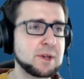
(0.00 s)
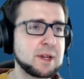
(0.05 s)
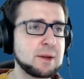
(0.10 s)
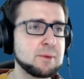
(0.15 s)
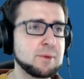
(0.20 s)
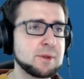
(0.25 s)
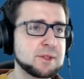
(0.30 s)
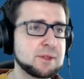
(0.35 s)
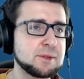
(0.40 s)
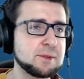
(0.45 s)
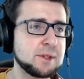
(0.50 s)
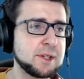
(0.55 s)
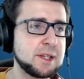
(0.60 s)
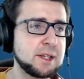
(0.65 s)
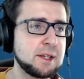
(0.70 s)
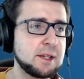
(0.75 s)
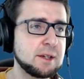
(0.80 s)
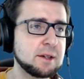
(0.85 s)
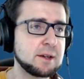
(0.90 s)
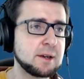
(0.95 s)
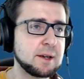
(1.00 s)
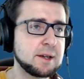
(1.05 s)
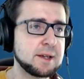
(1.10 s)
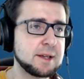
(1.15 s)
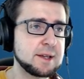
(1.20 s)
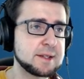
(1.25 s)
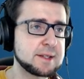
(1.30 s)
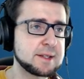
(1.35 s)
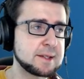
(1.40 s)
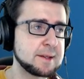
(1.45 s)
I want to do here
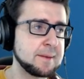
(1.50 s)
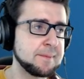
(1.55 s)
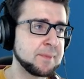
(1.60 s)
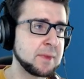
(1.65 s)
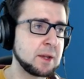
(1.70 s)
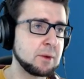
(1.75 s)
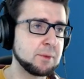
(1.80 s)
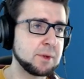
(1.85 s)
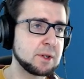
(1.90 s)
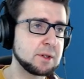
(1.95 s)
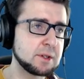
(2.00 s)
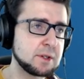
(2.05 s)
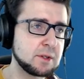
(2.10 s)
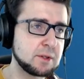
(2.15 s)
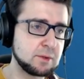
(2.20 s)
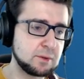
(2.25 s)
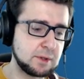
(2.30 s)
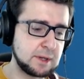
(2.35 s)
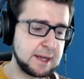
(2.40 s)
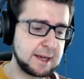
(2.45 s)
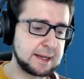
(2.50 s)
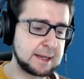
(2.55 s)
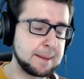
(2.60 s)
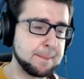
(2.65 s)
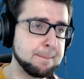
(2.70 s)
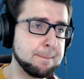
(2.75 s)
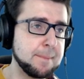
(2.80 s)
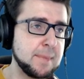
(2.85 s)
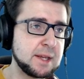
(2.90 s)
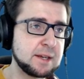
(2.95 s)
is we could do like a
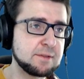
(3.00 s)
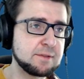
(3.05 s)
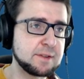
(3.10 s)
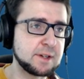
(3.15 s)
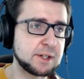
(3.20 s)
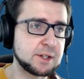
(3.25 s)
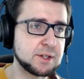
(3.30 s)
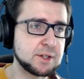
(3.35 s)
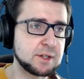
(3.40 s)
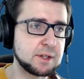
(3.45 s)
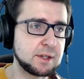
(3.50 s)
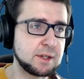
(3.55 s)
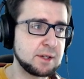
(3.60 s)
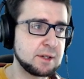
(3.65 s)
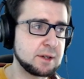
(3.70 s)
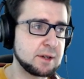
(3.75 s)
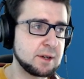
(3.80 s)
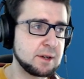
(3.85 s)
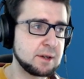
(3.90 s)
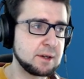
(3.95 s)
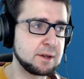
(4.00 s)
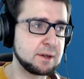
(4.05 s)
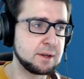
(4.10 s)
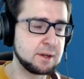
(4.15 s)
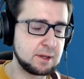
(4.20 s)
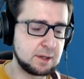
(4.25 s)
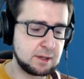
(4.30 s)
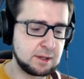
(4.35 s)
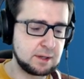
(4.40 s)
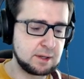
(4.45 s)
mid function here,
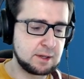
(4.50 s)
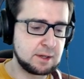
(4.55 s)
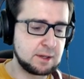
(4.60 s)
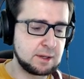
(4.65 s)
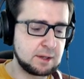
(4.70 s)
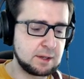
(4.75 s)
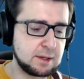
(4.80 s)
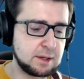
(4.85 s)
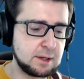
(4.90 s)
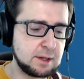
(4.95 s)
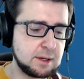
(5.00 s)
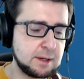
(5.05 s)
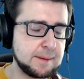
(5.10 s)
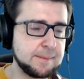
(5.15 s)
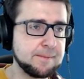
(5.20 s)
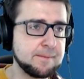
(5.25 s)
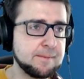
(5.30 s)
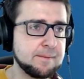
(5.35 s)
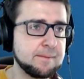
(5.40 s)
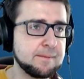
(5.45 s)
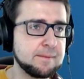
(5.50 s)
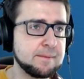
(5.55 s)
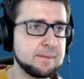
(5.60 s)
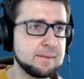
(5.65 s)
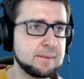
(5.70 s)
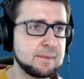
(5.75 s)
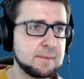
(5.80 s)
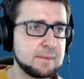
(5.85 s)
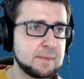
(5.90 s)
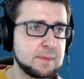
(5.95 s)
um,
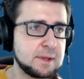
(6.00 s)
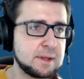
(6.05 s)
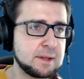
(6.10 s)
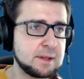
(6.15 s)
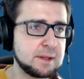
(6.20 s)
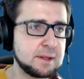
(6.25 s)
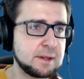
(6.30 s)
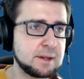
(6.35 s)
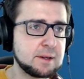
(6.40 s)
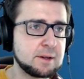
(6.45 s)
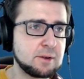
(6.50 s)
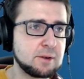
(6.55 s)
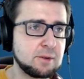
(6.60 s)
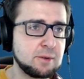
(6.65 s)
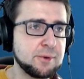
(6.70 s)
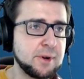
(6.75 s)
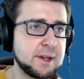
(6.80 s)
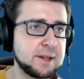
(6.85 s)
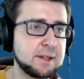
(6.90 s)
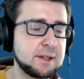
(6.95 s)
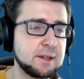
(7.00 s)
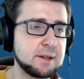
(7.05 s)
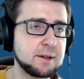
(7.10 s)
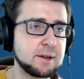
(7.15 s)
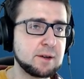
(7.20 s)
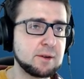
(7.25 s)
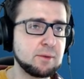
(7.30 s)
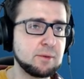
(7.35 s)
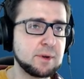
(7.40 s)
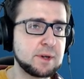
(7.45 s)
right here,
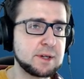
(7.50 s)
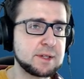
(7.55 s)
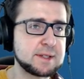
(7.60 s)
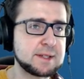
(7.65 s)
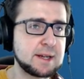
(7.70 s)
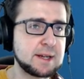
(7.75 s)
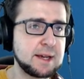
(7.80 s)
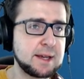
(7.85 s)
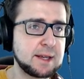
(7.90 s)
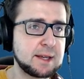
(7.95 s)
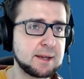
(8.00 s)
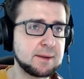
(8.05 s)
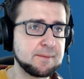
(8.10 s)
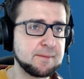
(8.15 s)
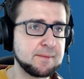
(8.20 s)
where it's like,